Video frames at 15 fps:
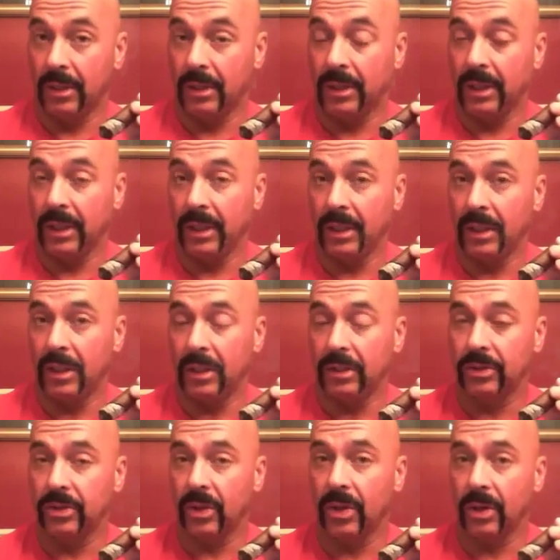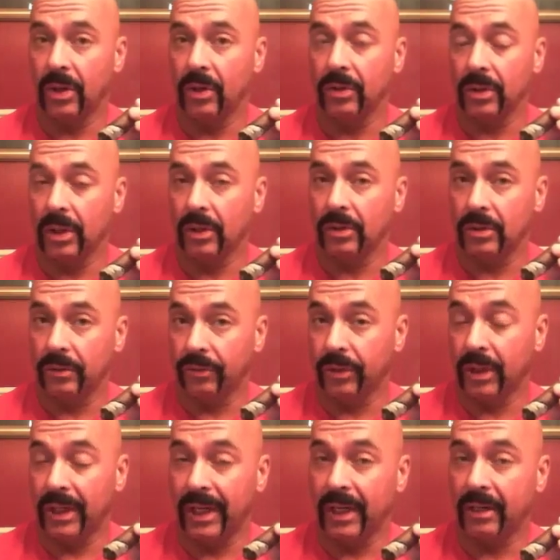The charred oak notes have
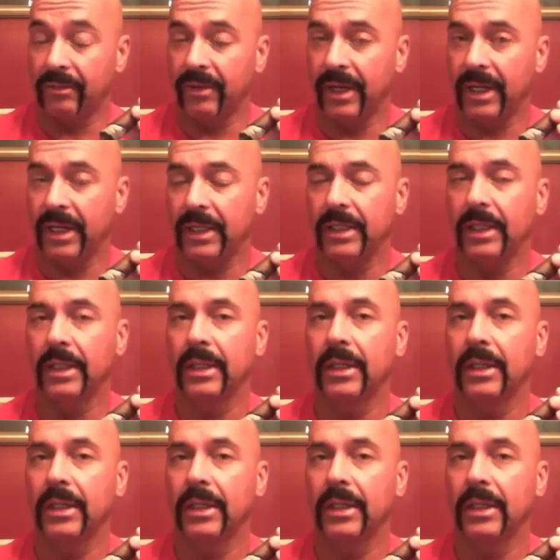really elevated,